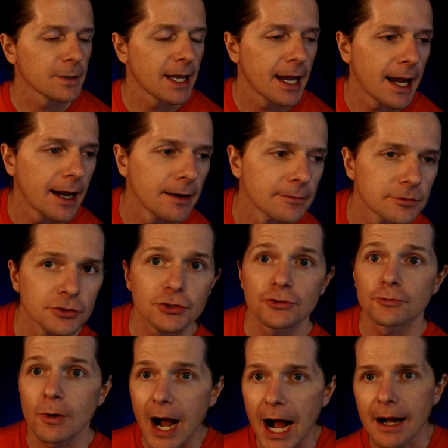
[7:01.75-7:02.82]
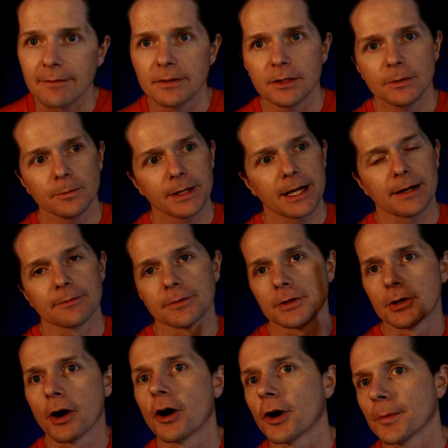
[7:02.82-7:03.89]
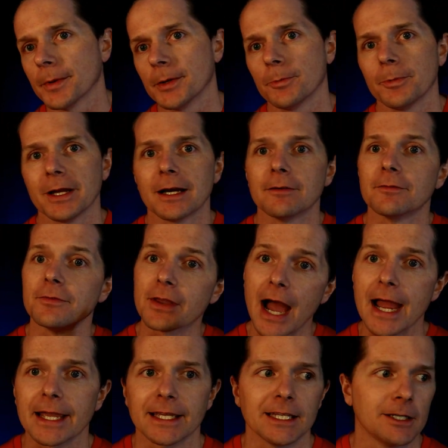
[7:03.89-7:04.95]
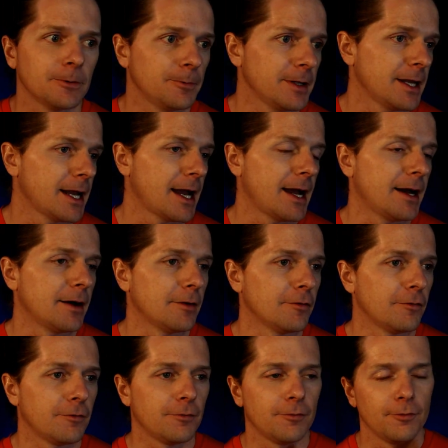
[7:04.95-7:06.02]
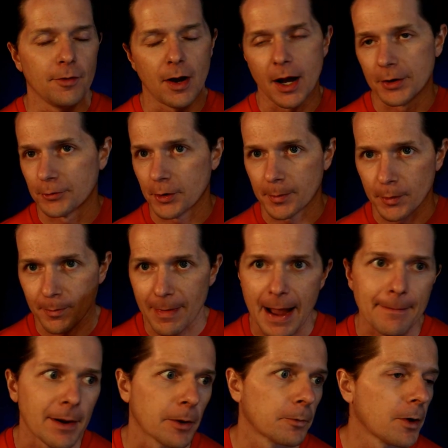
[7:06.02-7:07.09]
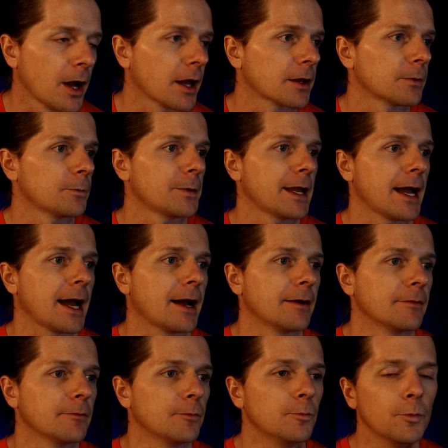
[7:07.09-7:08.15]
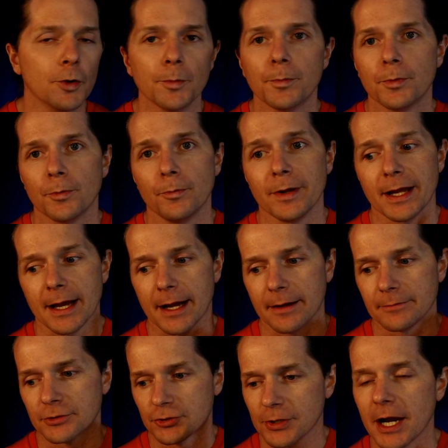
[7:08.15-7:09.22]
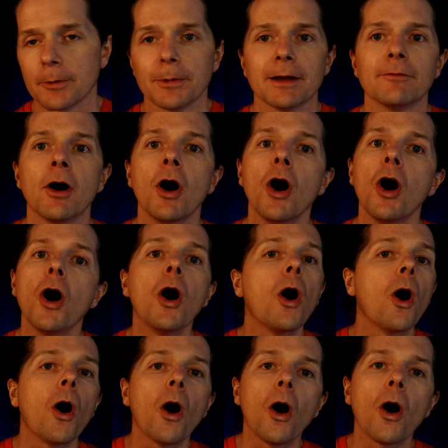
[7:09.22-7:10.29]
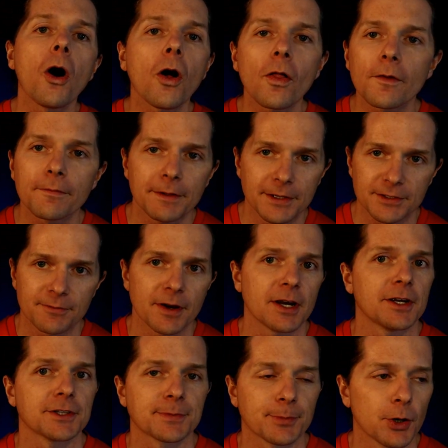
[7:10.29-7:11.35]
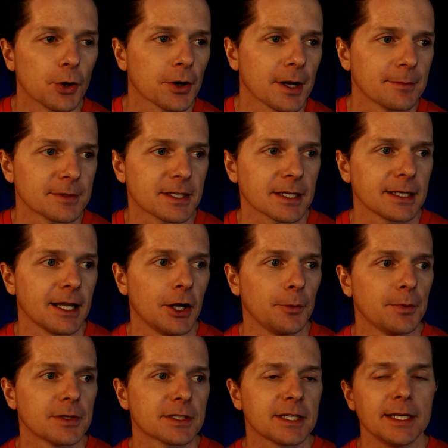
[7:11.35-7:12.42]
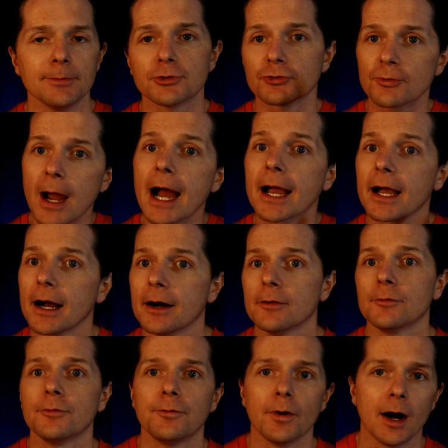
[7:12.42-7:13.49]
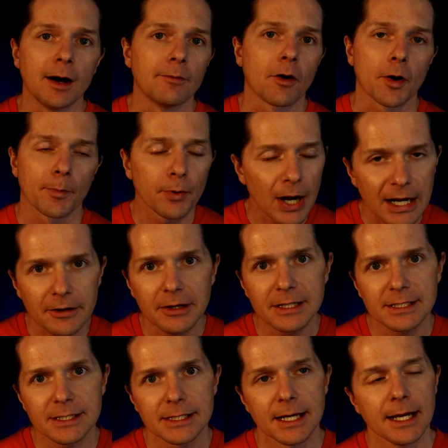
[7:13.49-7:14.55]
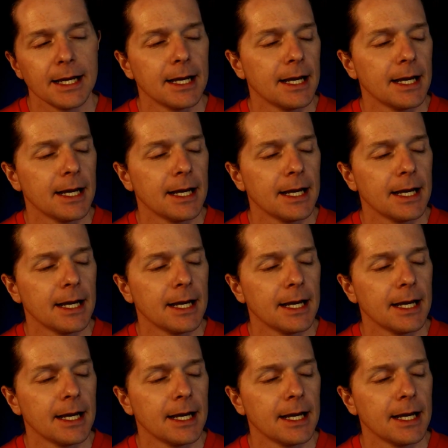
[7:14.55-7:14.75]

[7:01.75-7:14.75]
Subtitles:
we have Strava, we have Garmin, we have Nike, we have the Under Armour Map My Run, we have Whoop, we have Stride, we have all of these various programs that can help us keep track of our progress,